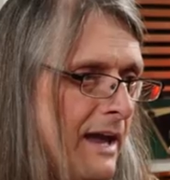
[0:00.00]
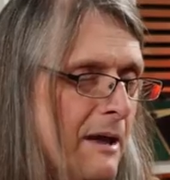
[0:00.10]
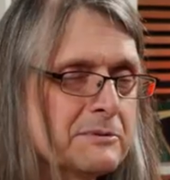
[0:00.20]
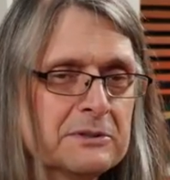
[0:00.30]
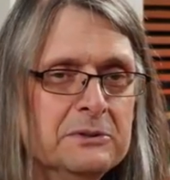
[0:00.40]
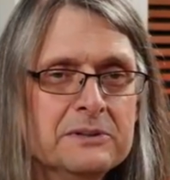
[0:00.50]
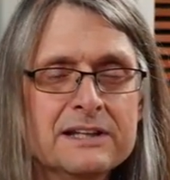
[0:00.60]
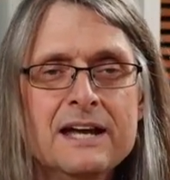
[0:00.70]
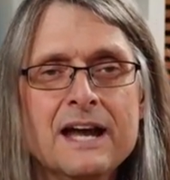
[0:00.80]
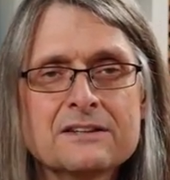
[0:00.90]

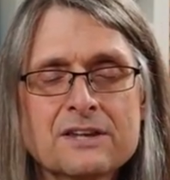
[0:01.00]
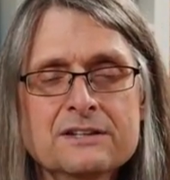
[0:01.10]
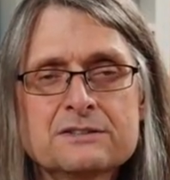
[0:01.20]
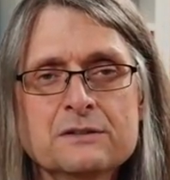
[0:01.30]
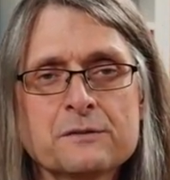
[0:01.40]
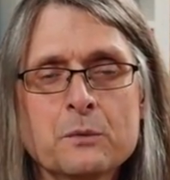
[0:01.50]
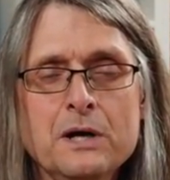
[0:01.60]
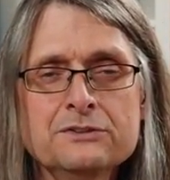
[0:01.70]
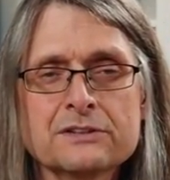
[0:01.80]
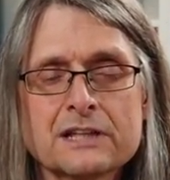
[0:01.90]
Absolutely. And thanks to you for
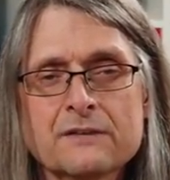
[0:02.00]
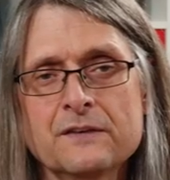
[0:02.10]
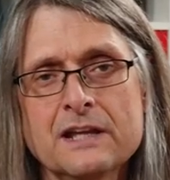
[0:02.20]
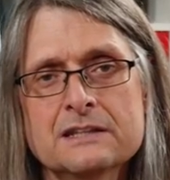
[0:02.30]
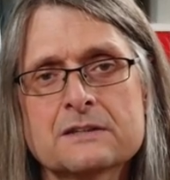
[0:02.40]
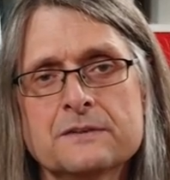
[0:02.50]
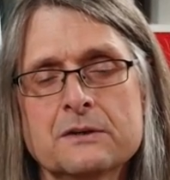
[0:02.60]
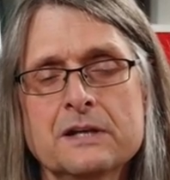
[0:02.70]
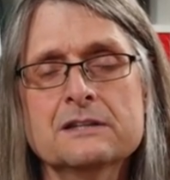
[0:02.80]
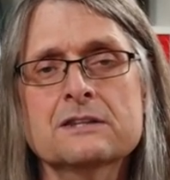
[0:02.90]
watching. If you like this
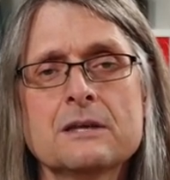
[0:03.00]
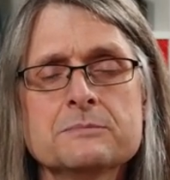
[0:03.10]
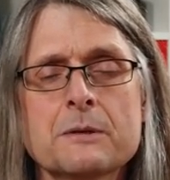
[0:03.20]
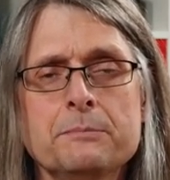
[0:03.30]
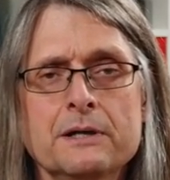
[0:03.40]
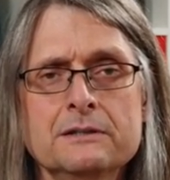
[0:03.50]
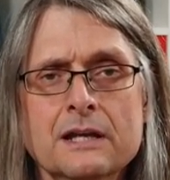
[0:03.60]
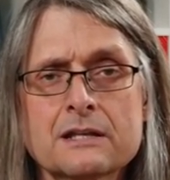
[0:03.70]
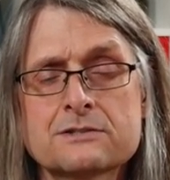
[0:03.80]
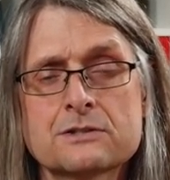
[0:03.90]
video, hit the thumbs up button
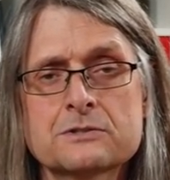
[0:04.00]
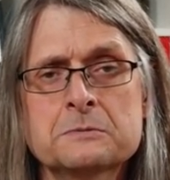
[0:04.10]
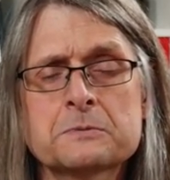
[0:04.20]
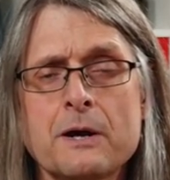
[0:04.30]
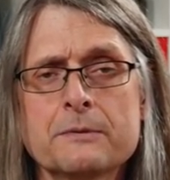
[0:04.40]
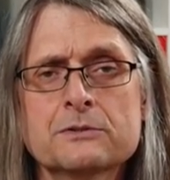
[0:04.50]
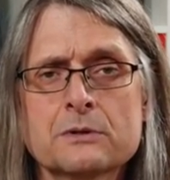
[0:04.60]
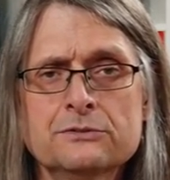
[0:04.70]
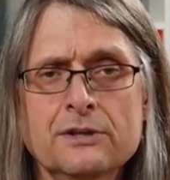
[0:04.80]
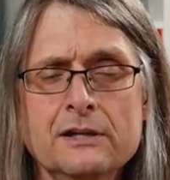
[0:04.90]
and consider subscribing
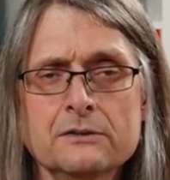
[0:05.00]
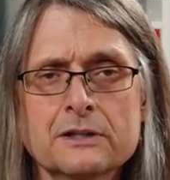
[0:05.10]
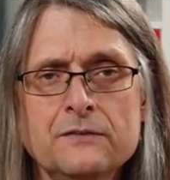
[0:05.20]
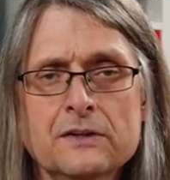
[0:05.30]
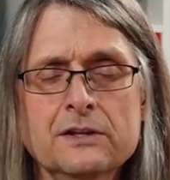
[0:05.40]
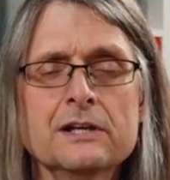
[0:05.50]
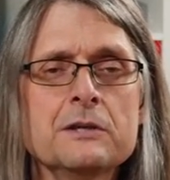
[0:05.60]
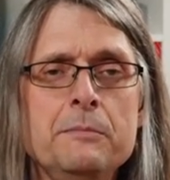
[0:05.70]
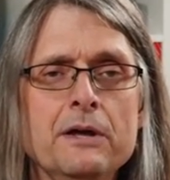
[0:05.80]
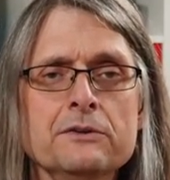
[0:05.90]
to our channel. If you click on
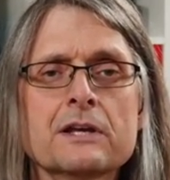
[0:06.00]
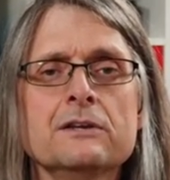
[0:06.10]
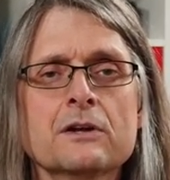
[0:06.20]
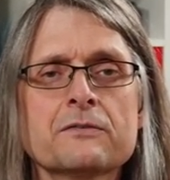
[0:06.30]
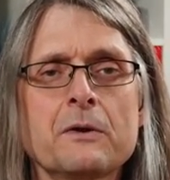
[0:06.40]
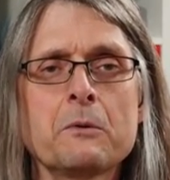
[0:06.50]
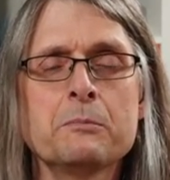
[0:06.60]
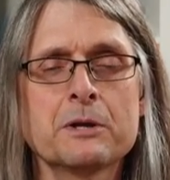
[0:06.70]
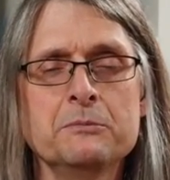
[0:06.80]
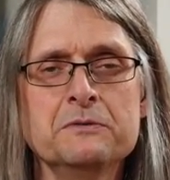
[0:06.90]
the bell, you get notified when we
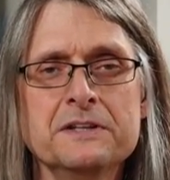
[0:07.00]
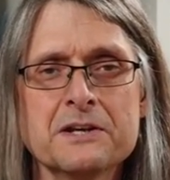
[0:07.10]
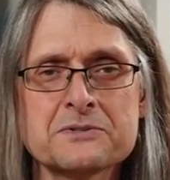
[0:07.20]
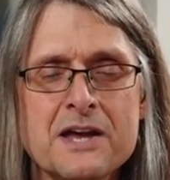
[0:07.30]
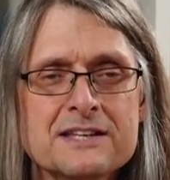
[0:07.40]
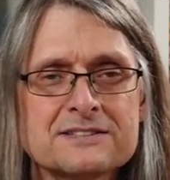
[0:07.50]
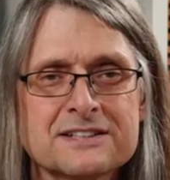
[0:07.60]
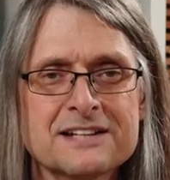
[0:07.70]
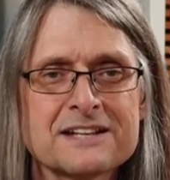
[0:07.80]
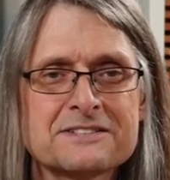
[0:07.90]
put up new videos.
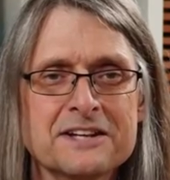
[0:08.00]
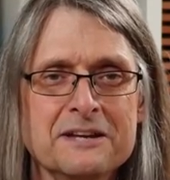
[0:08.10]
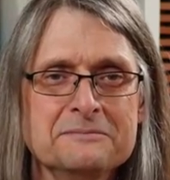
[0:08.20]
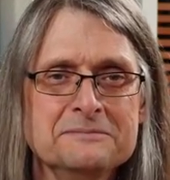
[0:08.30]
See you next time.